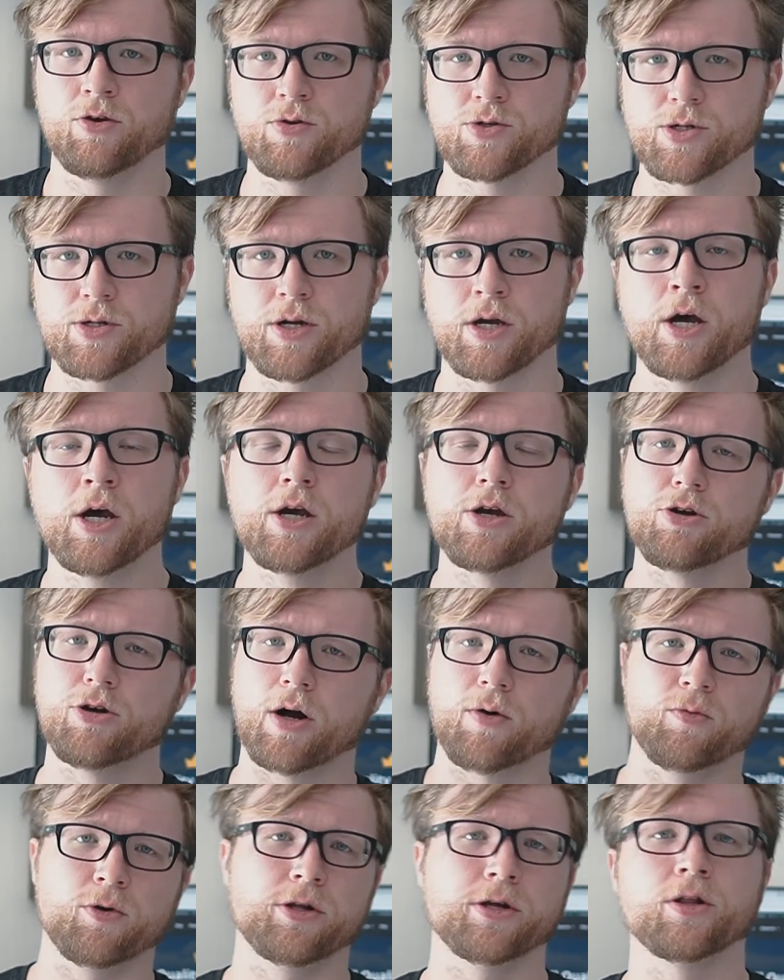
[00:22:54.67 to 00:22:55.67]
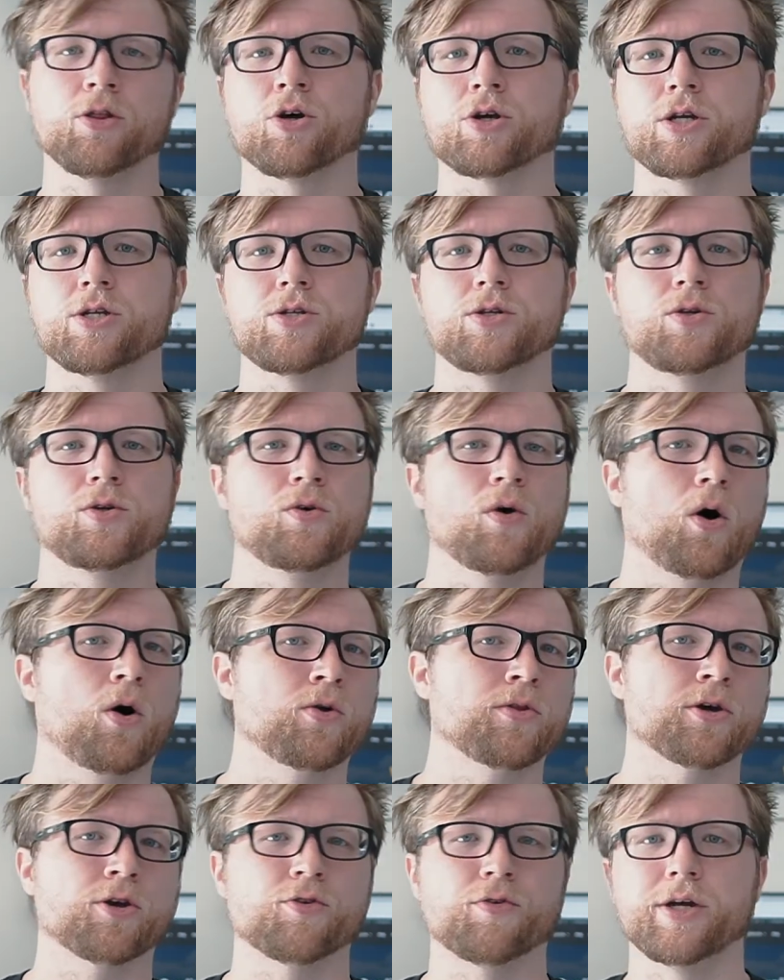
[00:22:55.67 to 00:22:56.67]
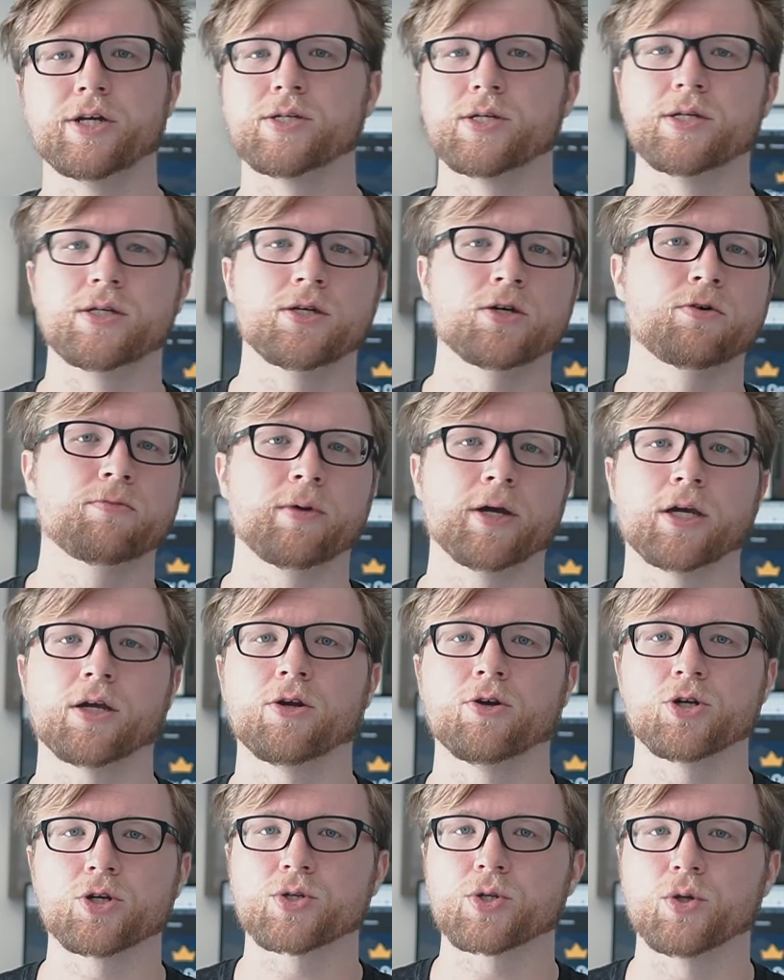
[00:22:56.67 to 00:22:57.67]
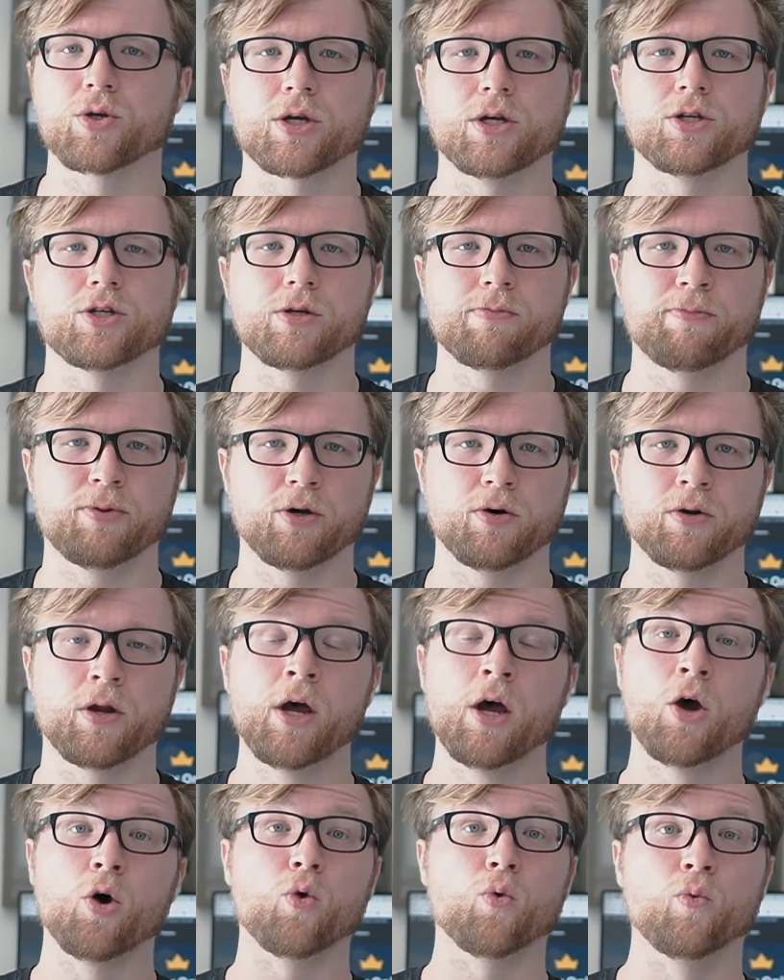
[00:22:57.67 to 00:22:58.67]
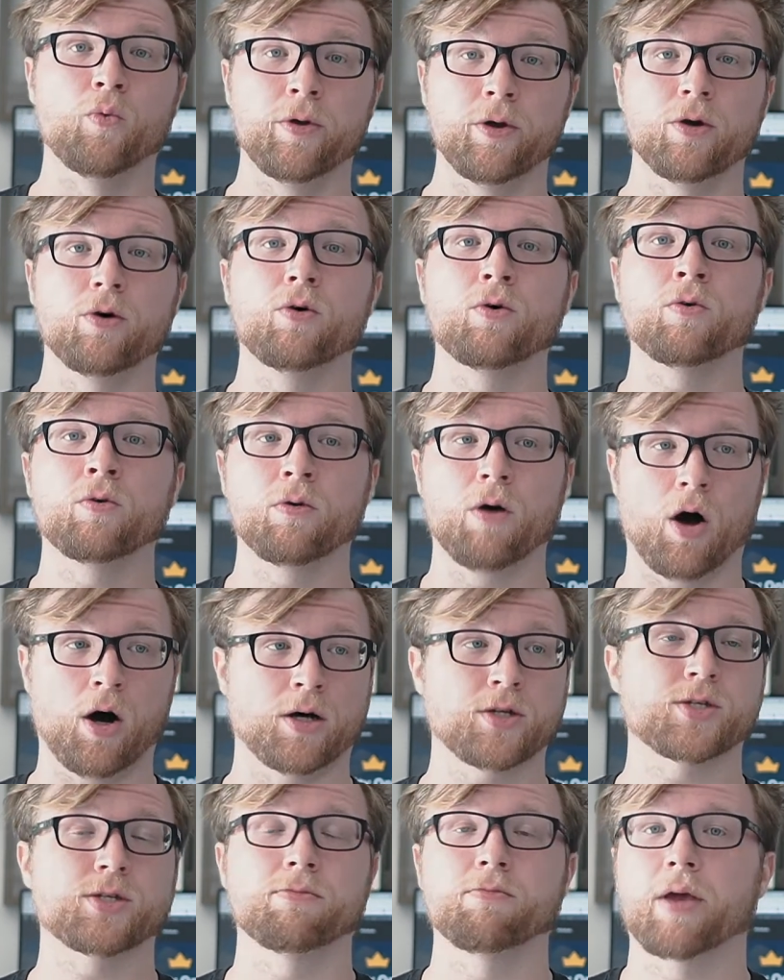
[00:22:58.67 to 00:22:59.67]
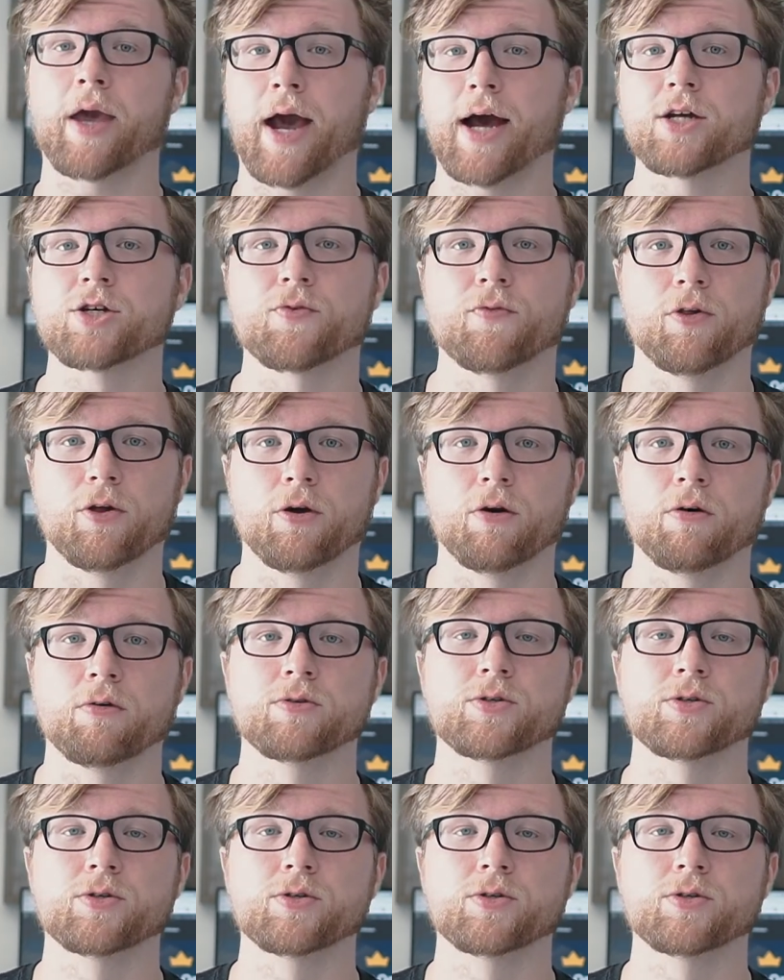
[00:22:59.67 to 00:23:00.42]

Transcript: Usually you're not really looking to do all the crazy deal making. You're just looking to build real awesome cash flow.